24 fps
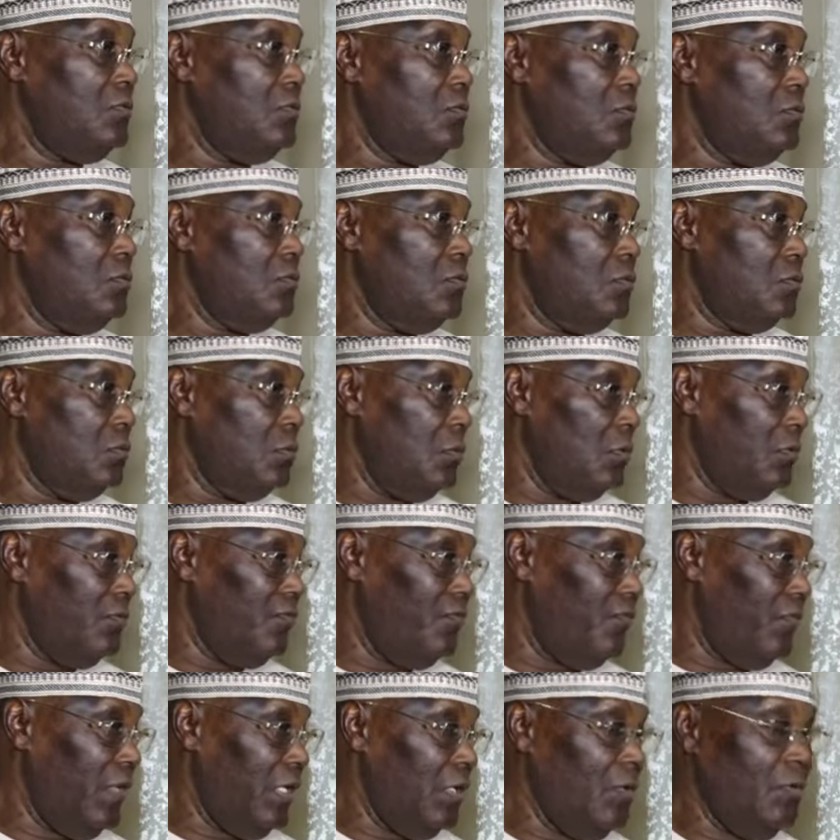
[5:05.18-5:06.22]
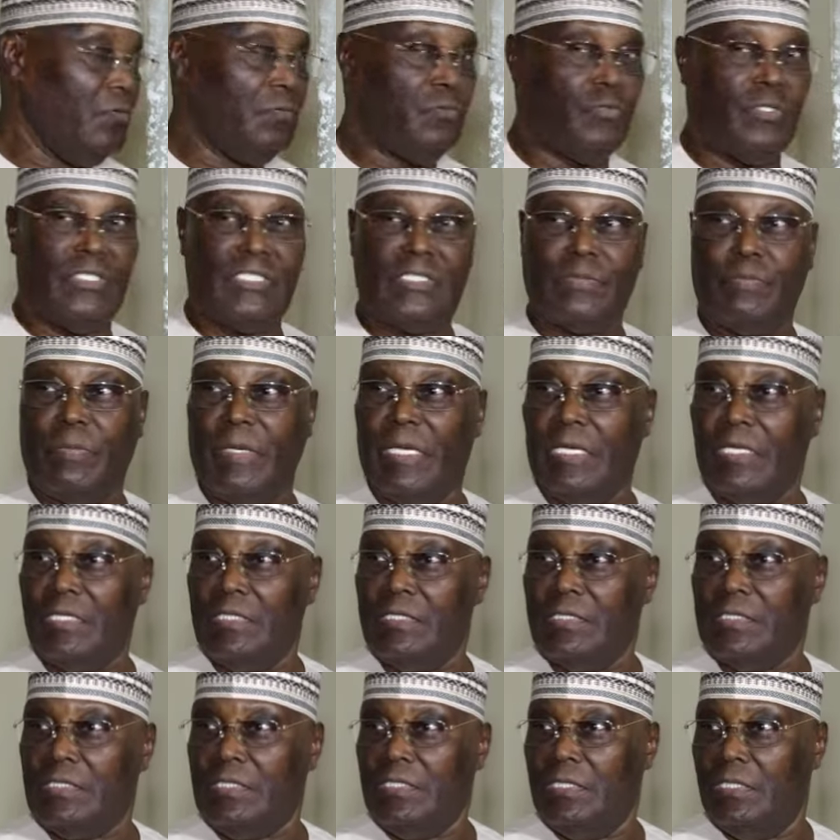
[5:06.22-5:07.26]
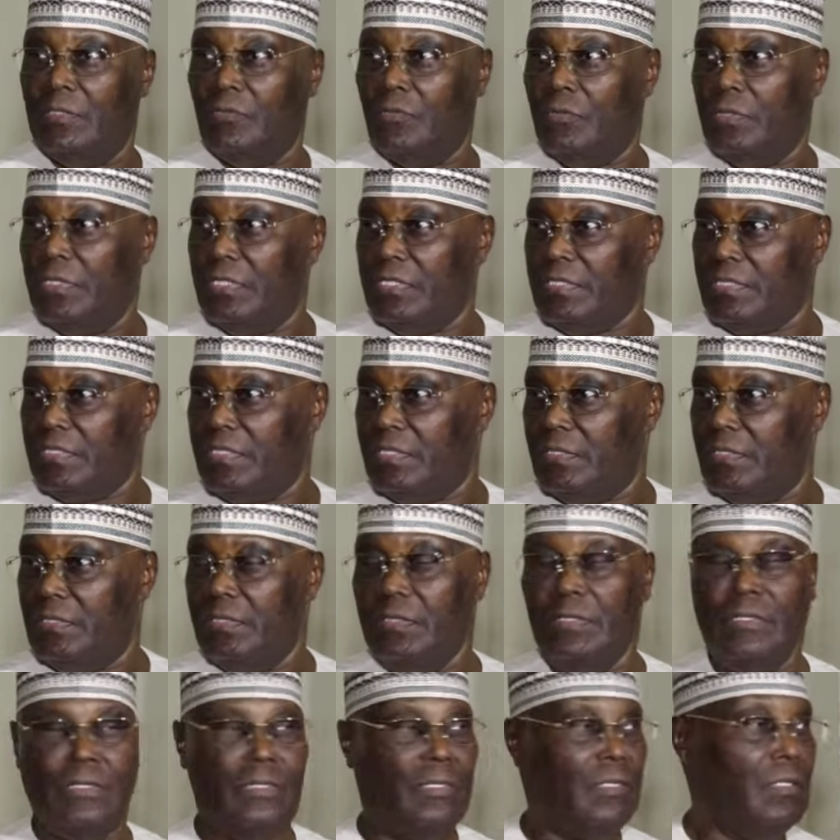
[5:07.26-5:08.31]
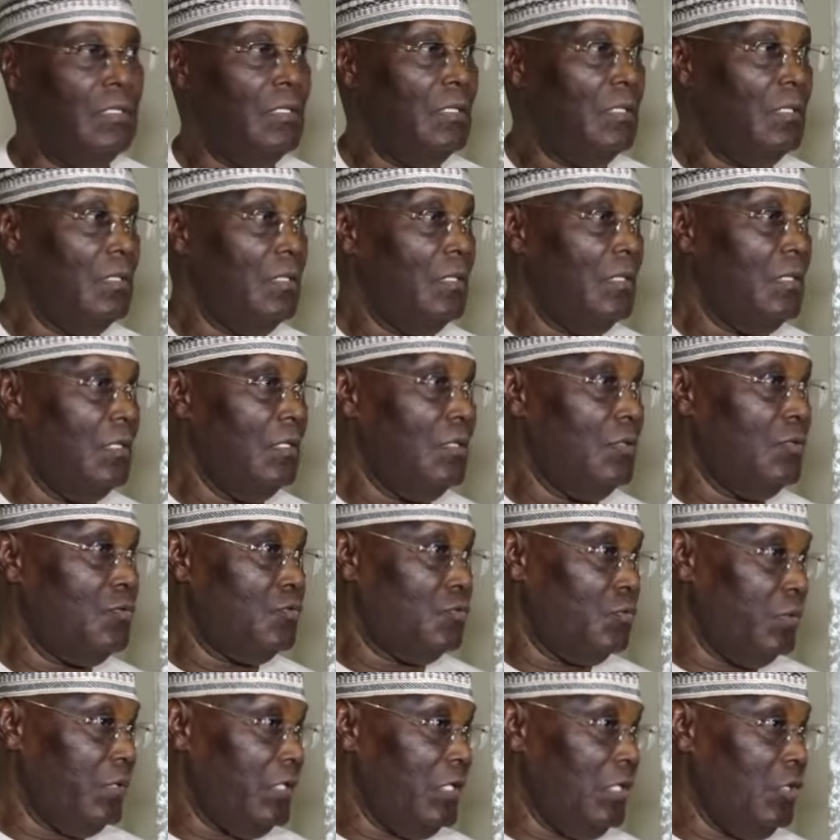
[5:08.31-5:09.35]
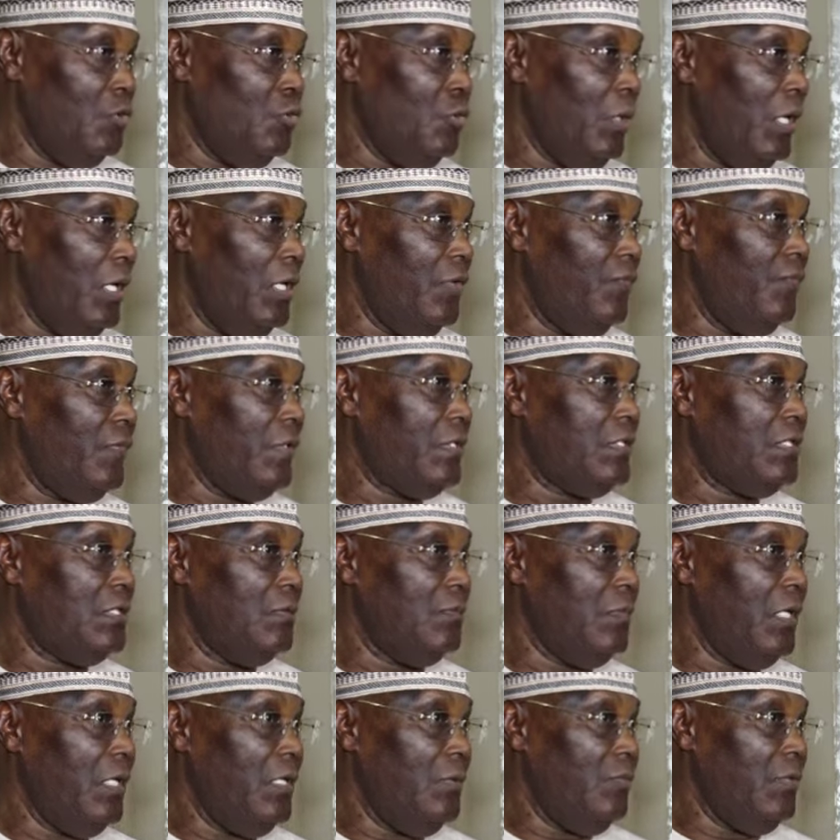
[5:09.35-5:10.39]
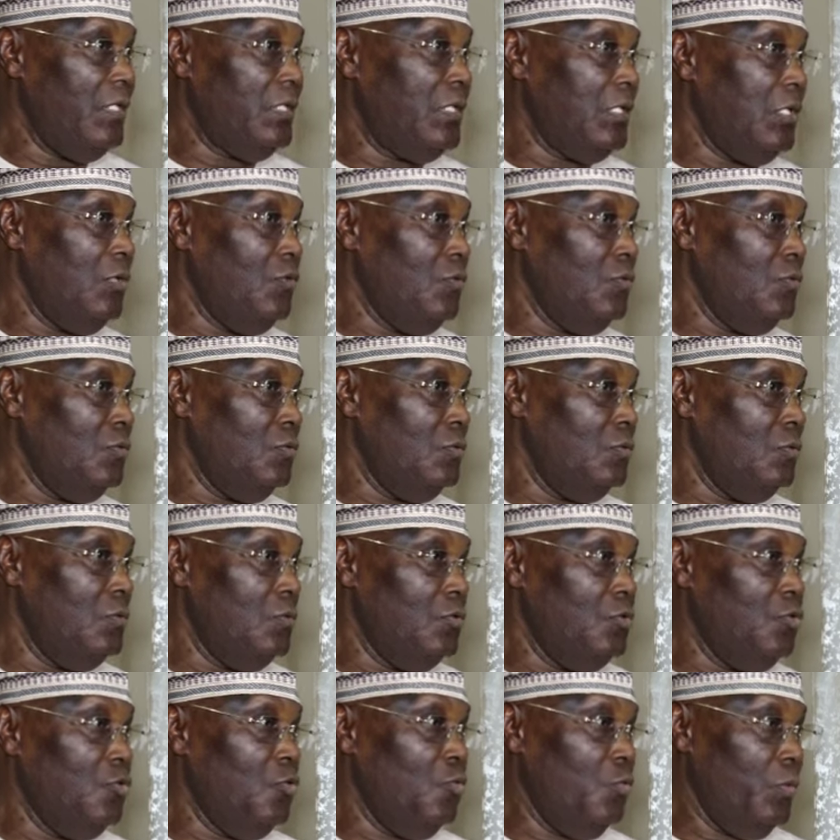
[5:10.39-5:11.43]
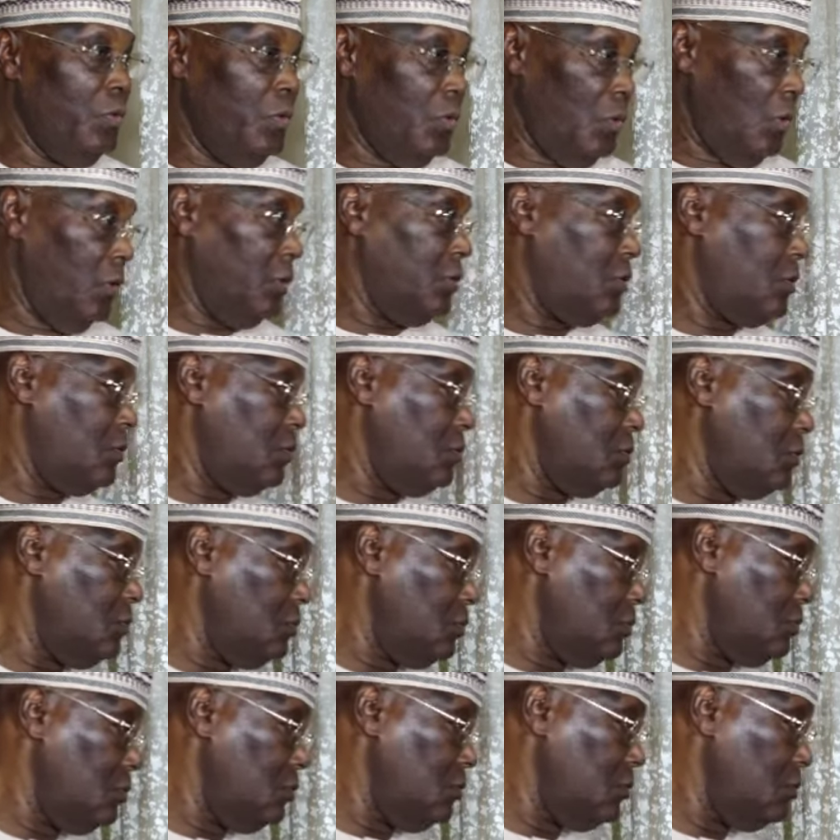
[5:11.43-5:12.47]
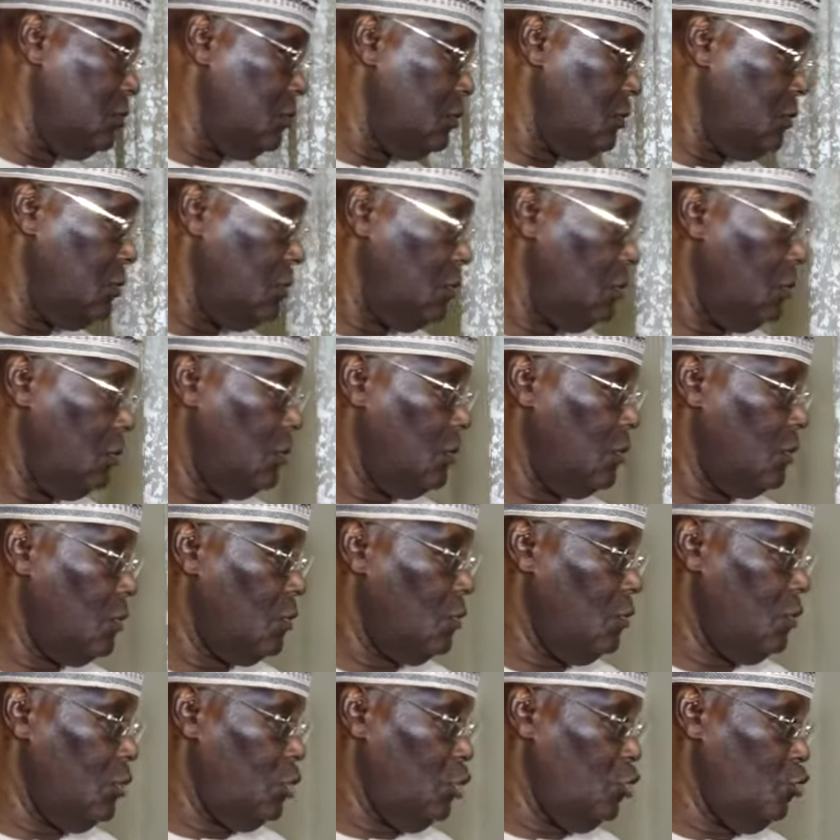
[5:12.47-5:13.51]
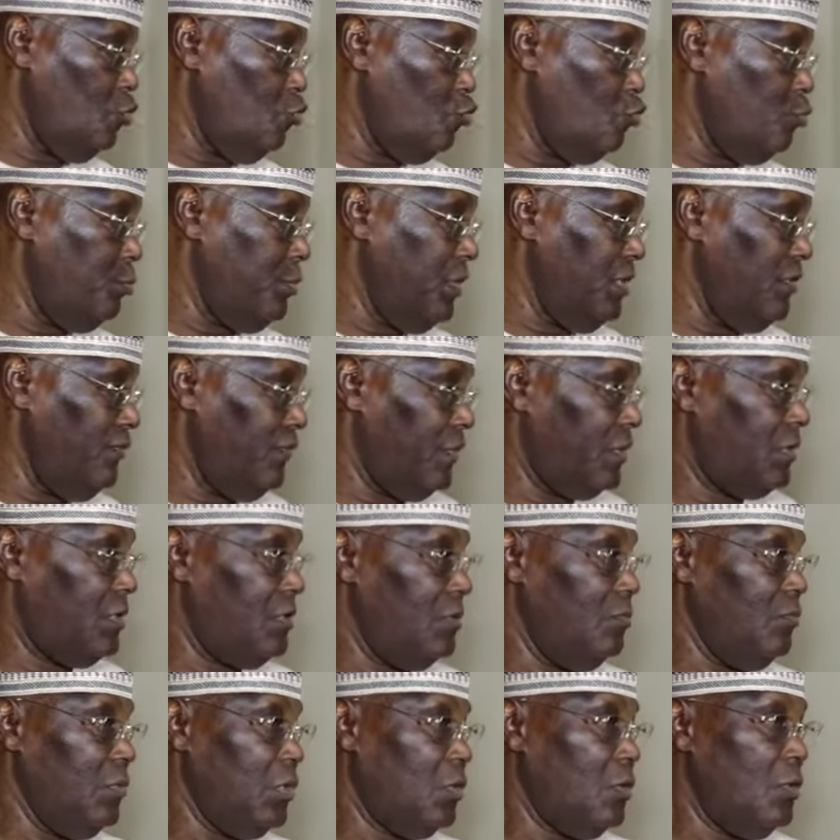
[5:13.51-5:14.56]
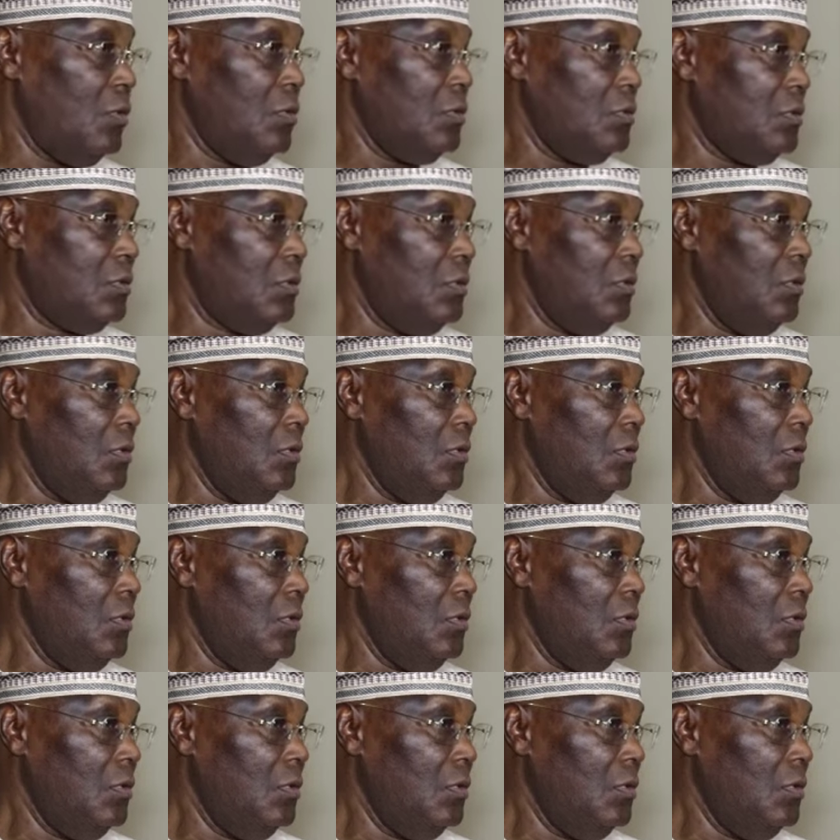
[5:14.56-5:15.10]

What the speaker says: who do not value transparency and honesty, today you are a victim. Let me tell you, you will not continue to be a victim, because